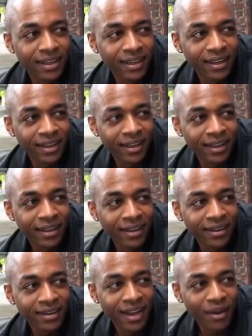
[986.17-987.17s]

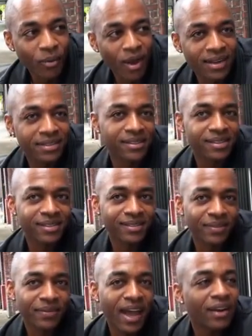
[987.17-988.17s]
and I watched
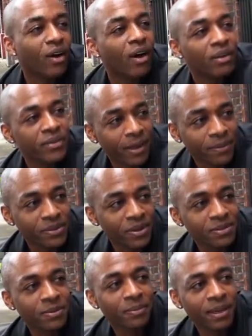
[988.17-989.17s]
not all of the
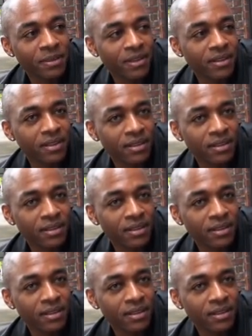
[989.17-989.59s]
episodes, but maybe